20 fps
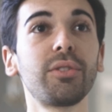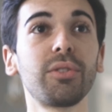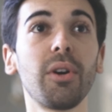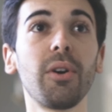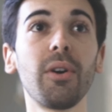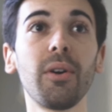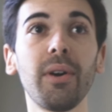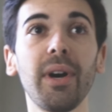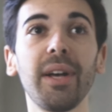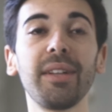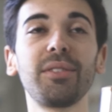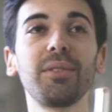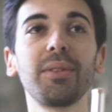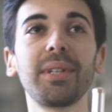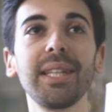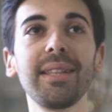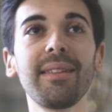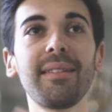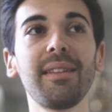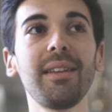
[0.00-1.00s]
So as you
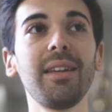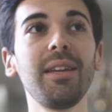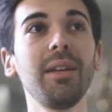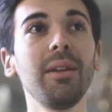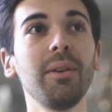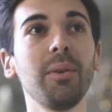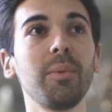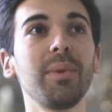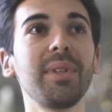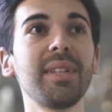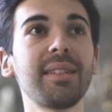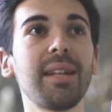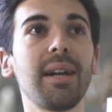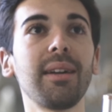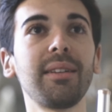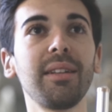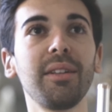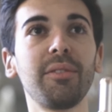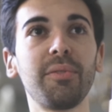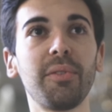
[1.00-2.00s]
can see, we
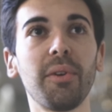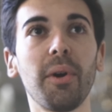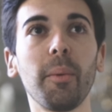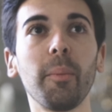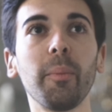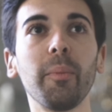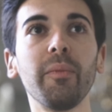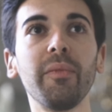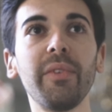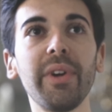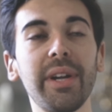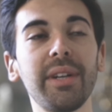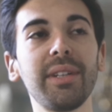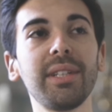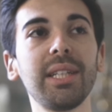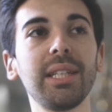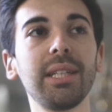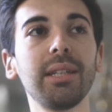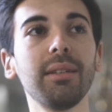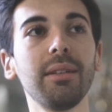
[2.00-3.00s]
started from
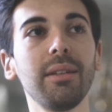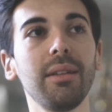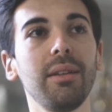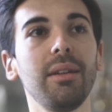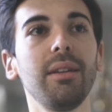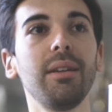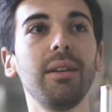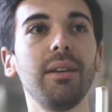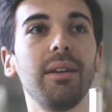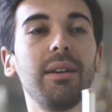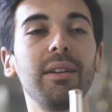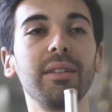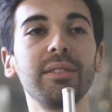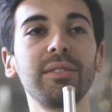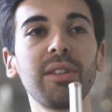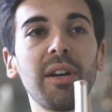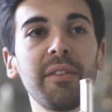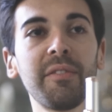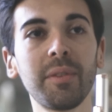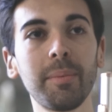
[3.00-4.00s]
very uh,
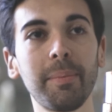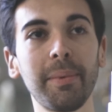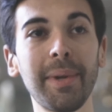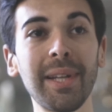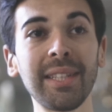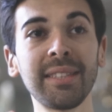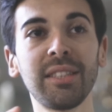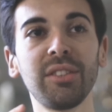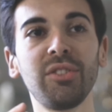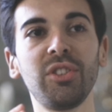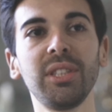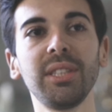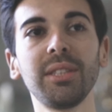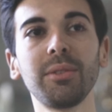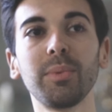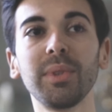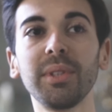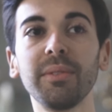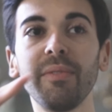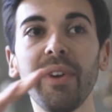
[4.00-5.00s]
soft
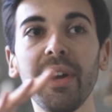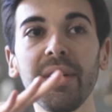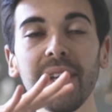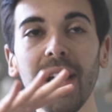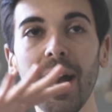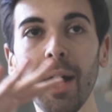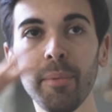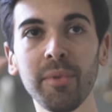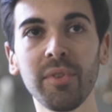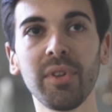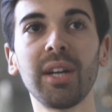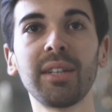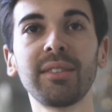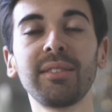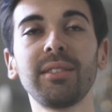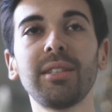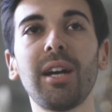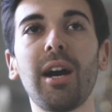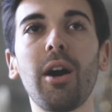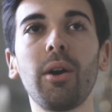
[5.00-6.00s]
passages with very abstract
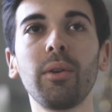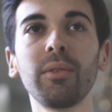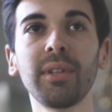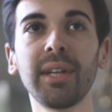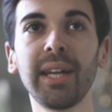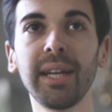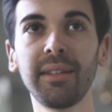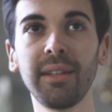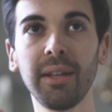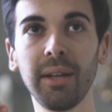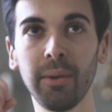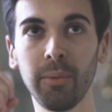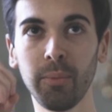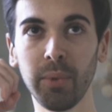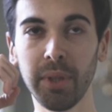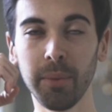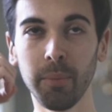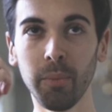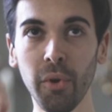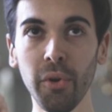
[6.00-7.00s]
sound, getting
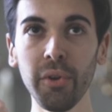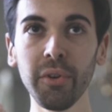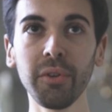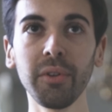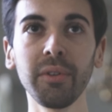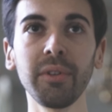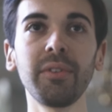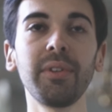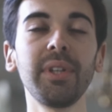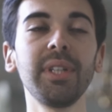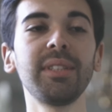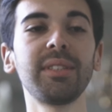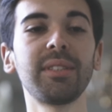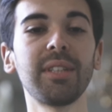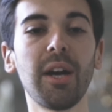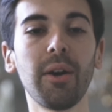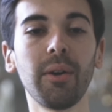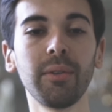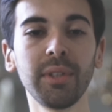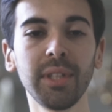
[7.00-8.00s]
with more concrete
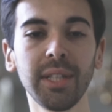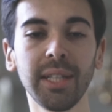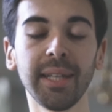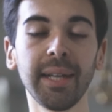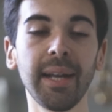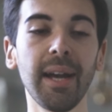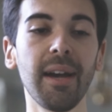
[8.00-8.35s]
sound in